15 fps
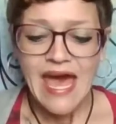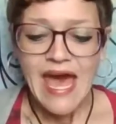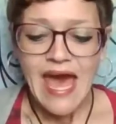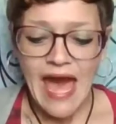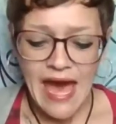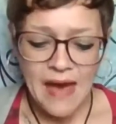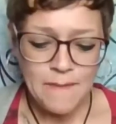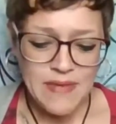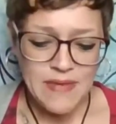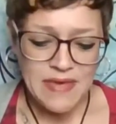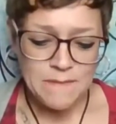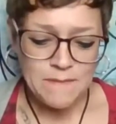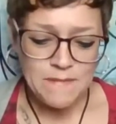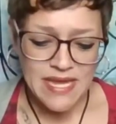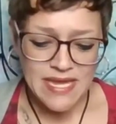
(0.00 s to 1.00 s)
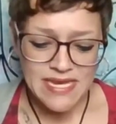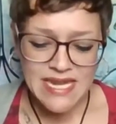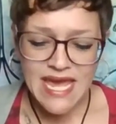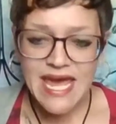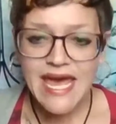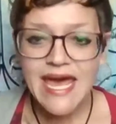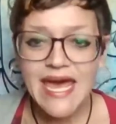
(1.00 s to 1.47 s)
Happy
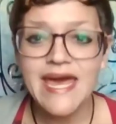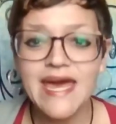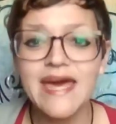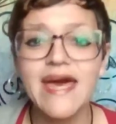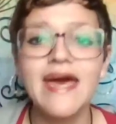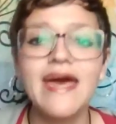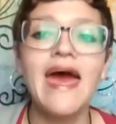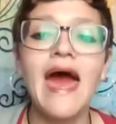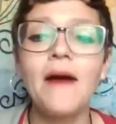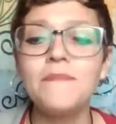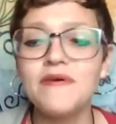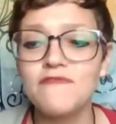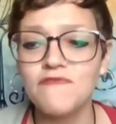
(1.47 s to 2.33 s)
Monday. Happy